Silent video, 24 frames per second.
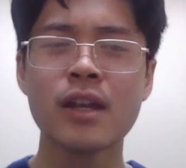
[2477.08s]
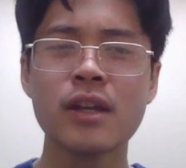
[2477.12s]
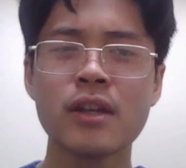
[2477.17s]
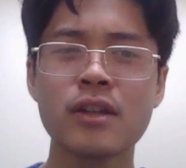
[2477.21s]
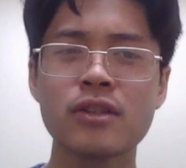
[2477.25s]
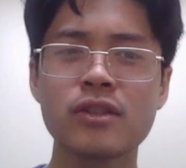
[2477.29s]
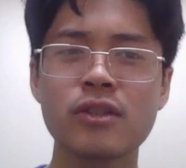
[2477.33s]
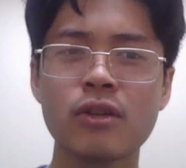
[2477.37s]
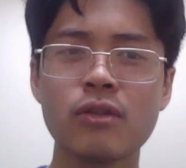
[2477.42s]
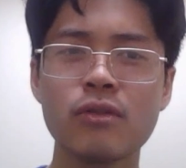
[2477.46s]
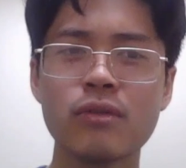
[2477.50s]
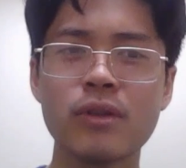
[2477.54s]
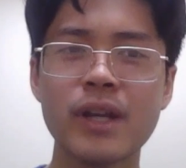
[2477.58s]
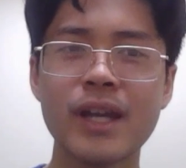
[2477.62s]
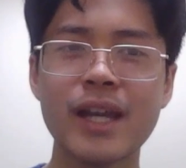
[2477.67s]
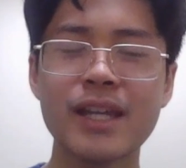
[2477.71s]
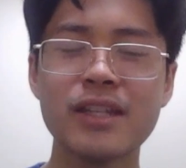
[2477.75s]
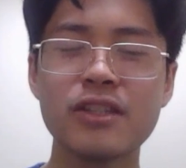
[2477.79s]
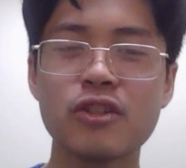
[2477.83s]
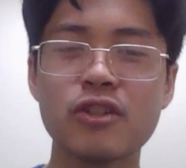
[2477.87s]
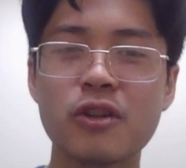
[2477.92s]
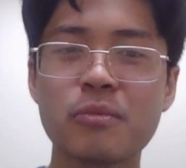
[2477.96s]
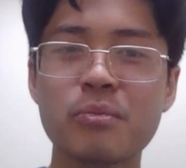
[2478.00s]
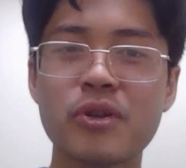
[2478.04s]
so,
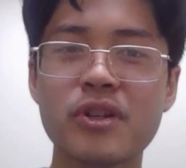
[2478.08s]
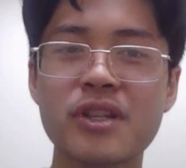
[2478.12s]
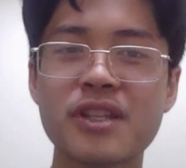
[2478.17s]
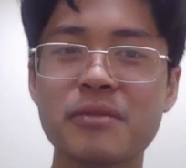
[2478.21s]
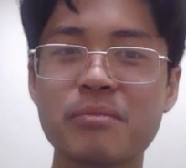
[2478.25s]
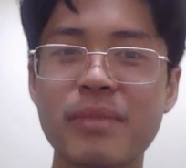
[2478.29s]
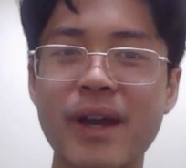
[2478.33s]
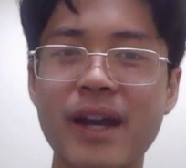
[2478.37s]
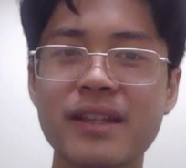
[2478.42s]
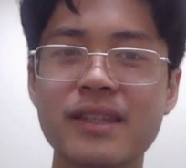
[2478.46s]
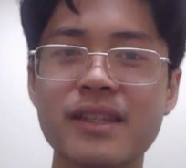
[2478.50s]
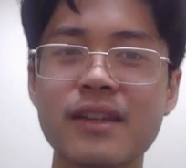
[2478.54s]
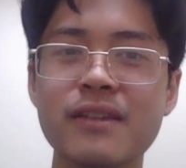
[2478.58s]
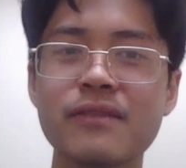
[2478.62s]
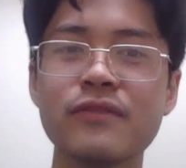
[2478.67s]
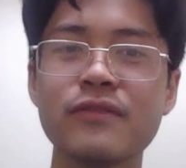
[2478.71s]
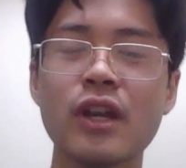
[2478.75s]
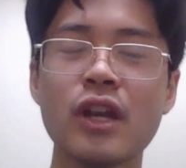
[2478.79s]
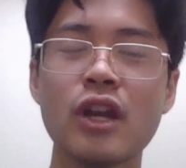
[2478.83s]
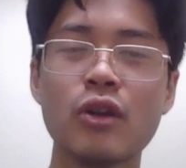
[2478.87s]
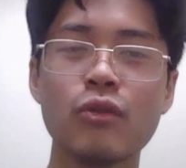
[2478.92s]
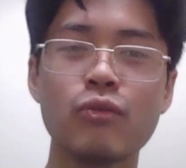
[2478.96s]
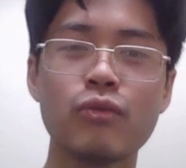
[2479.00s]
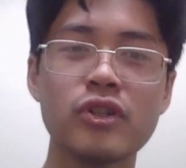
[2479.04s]
in your perspective,
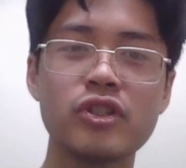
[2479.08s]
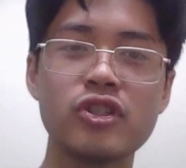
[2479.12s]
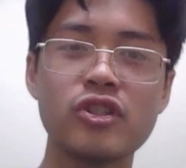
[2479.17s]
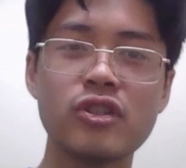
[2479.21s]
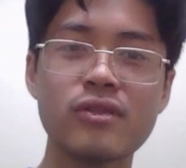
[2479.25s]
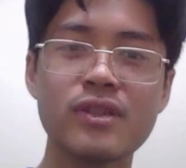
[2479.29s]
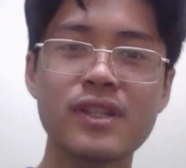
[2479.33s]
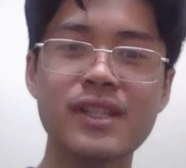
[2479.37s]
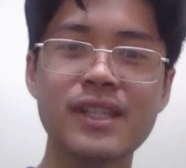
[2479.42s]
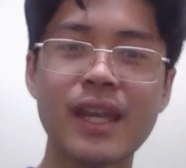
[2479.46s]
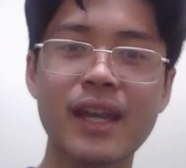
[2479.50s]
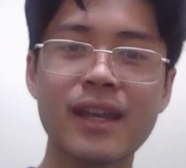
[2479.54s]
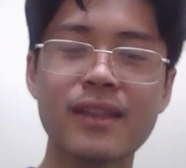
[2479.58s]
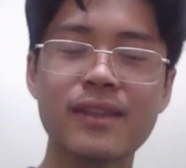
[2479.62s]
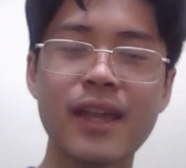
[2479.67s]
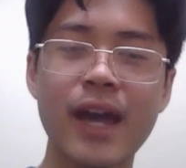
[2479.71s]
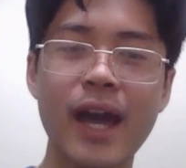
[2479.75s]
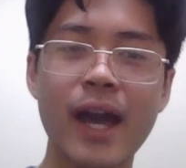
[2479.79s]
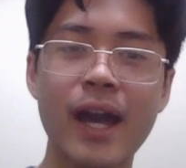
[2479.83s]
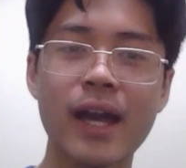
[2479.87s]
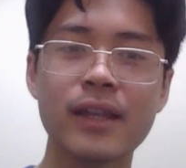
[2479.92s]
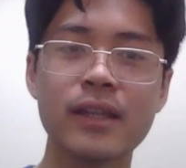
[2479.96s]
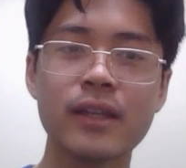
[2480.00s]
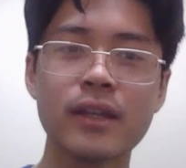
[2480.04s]
would you say
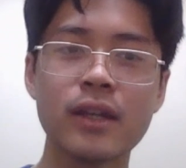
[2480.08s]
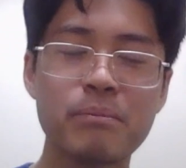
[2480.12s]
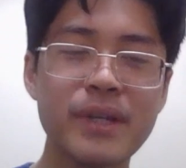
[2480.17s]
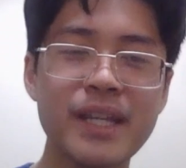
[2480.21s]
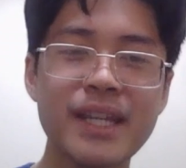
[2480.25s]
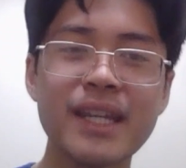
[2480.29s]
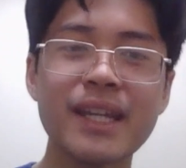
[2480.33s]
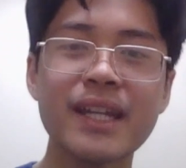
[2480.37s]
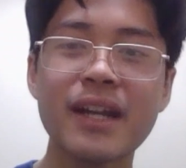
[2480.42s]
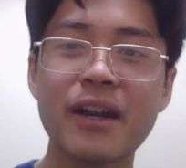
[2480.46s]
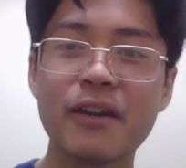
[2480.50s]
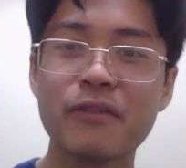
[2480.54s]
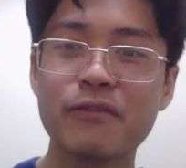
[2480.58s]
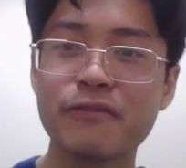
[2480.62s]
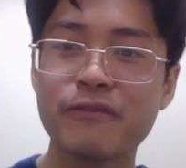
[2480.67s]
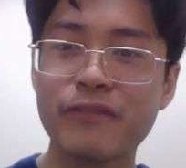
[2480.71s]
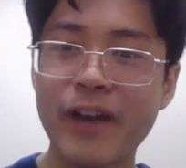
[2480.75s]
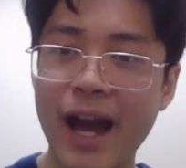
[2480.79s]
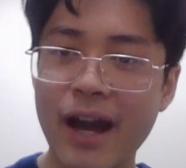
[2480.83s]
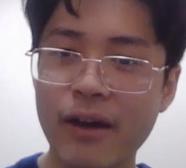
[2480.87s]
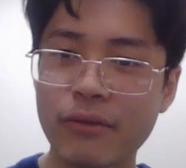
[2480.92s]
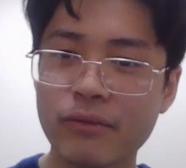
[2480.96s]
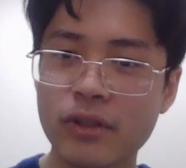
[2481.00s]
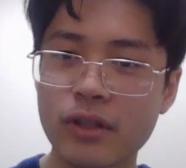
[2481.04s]
that being a
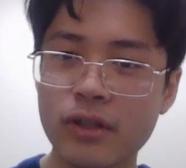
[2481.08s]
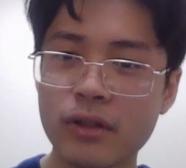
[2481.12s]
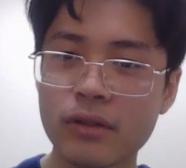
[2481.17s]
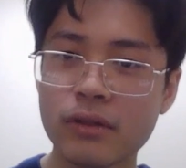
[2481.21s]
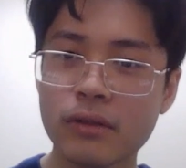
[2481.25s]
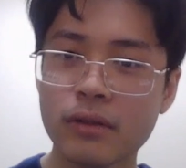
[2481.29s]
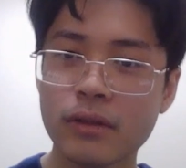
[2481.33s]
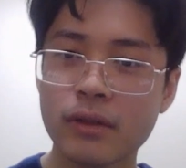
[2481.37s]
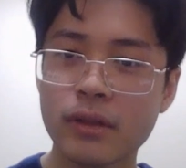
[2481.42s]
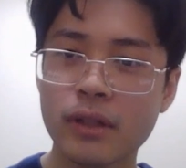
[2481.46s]
founder